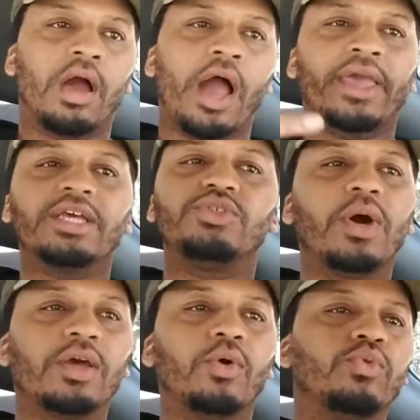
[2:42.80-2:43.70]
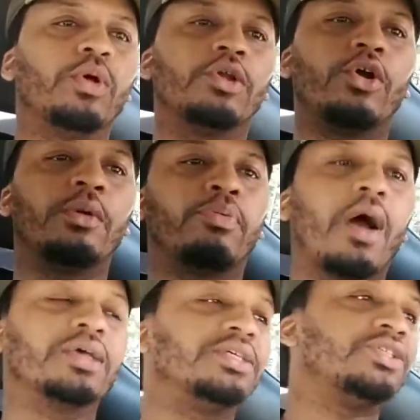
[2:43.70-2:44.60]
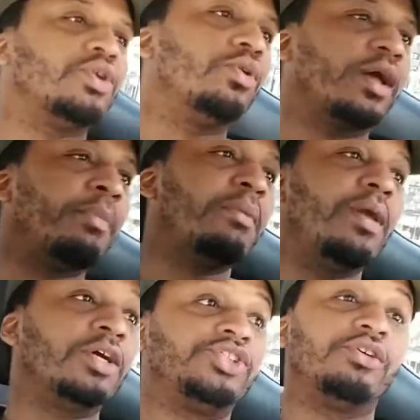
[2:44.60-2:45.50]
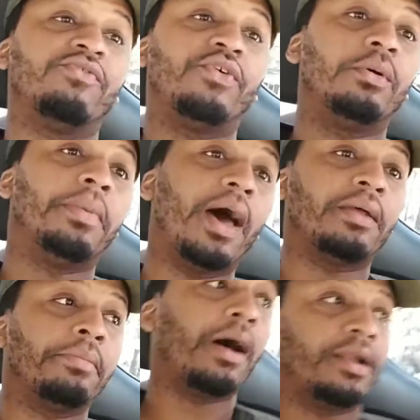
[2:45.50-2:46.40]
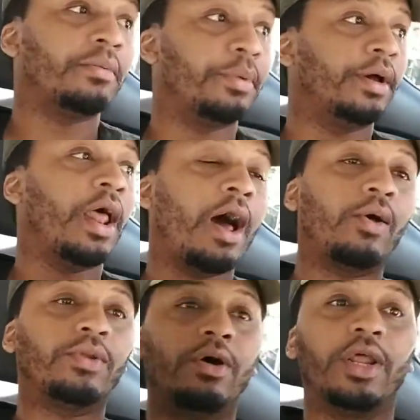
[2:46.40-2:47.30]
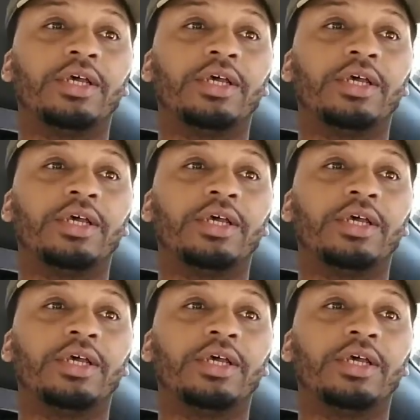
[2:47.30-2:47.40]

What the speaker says: guess you got to go through a learning process. So like maybe I shouldn't feel bad about it, but I don't know.